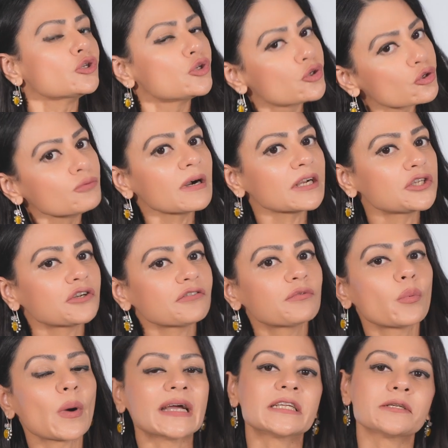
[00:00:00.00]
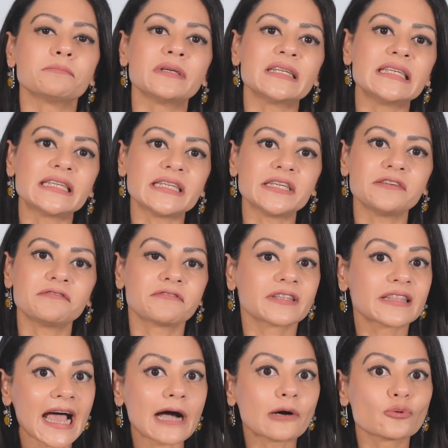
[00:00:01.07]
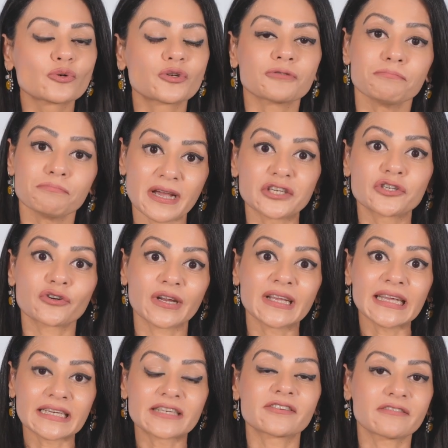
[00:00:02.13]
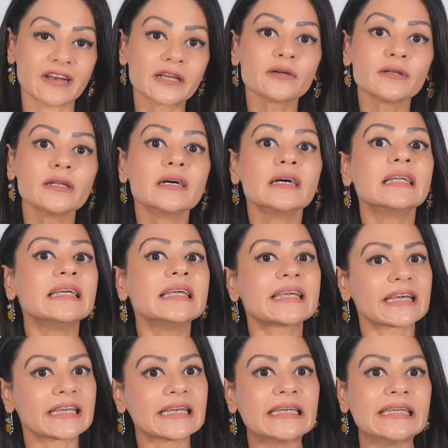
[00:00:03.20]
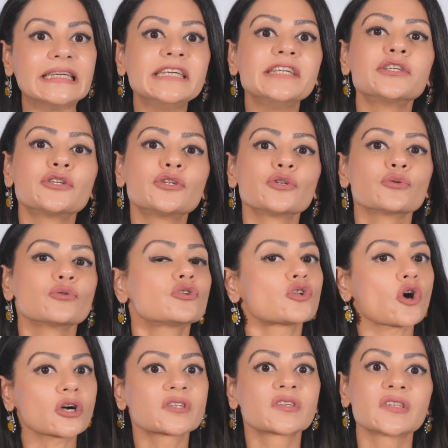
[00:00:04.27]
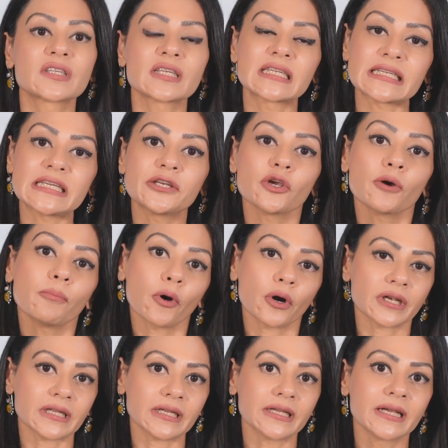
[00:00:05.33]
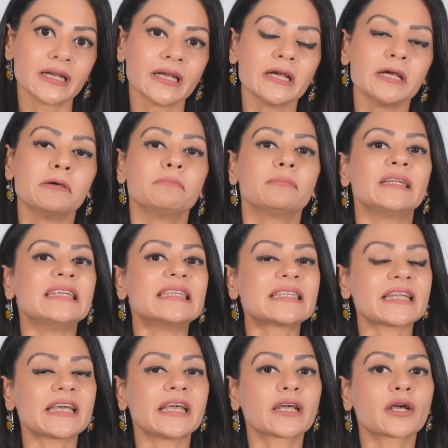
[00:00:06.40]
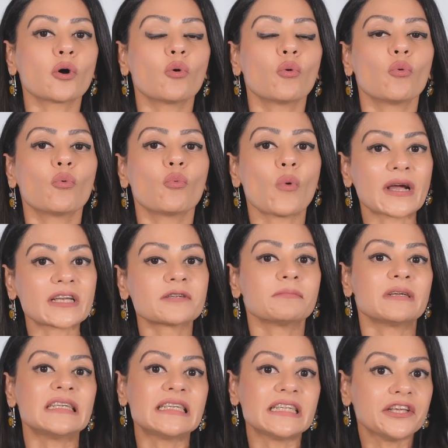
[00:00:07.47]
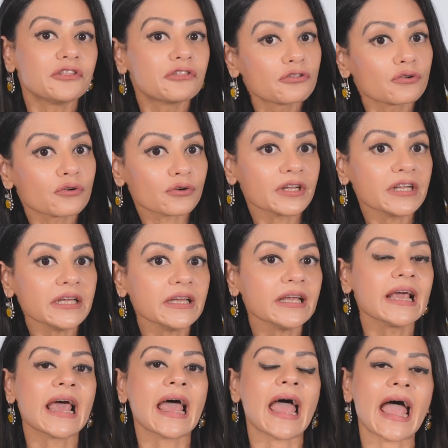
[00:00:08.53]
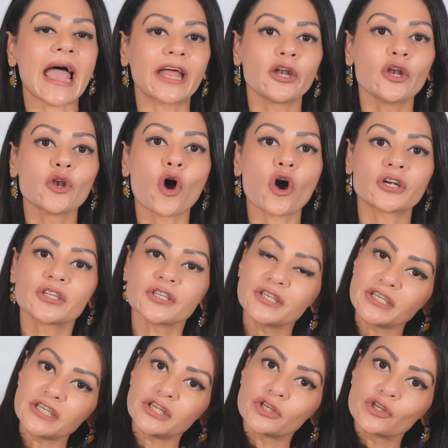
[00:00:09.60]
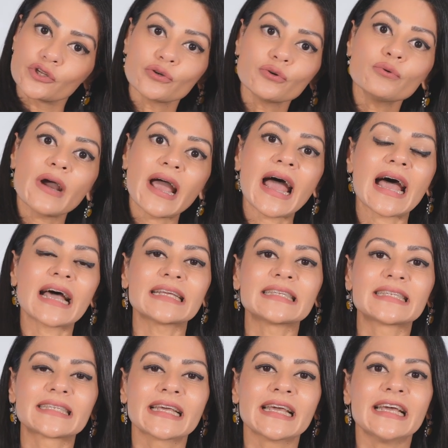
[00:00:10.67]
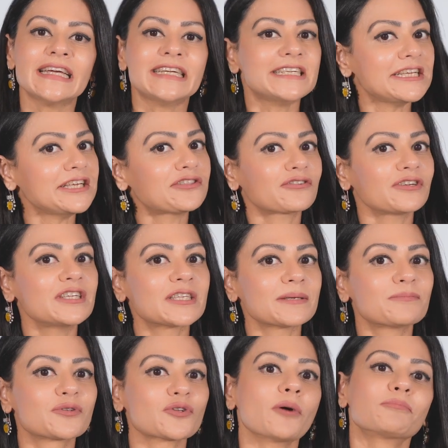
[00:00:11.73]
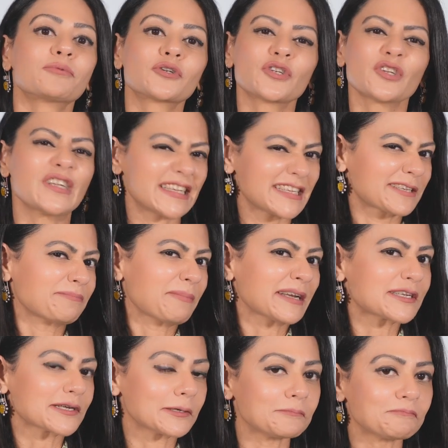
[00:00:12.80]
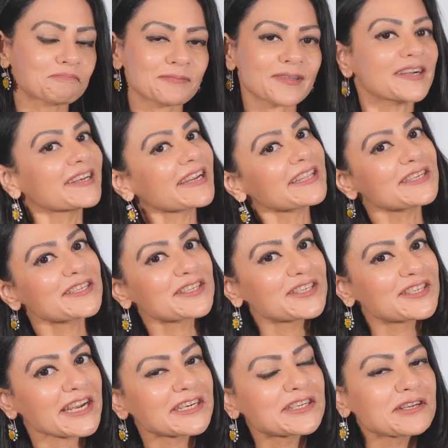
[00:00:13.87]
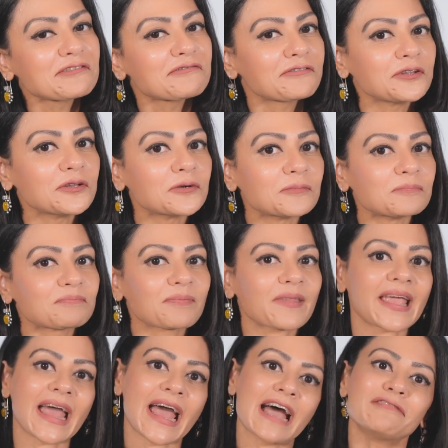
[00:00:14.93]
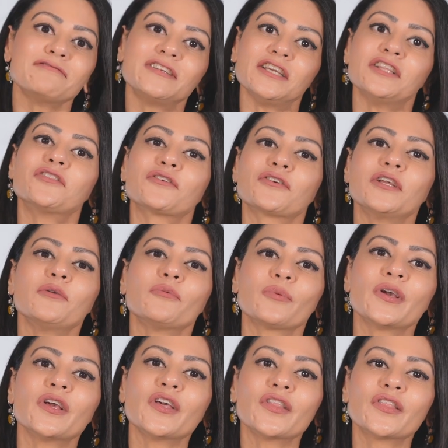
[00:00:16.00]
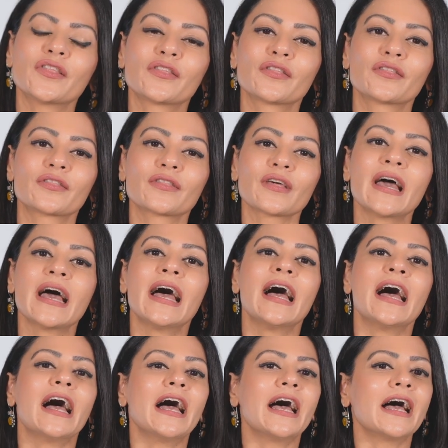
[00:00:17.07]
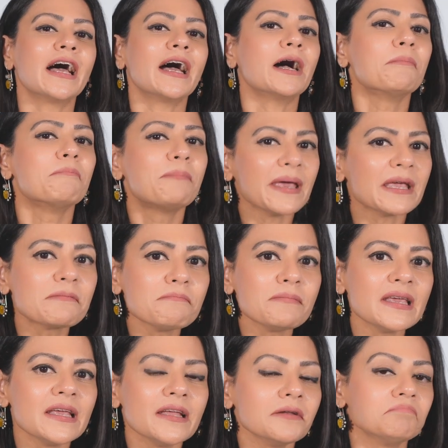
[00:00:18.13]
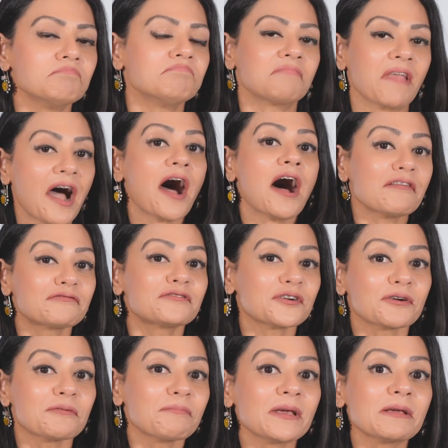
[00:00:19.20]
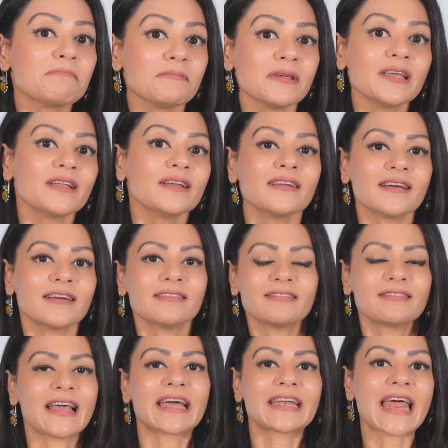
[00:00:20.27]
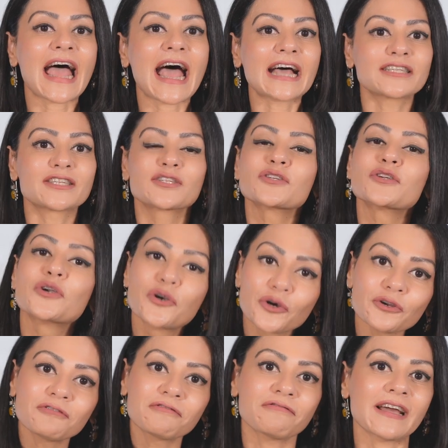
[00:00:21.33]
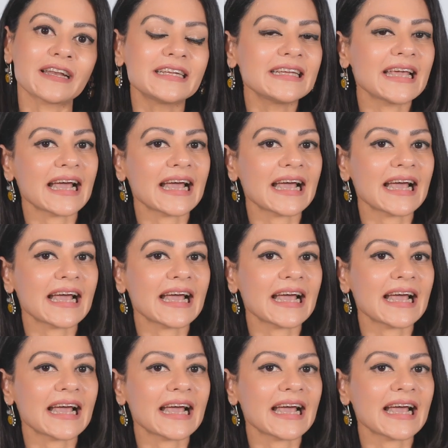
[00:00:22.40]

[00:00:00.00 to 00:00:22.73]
too much of vitamin D without measuring it regularly can lead to toxicity in your body. Please take vitamin D3 and not D2, as D3's absorption is better. Another suggestion for you: have D3 with a big meal, after a big meal that has good fatty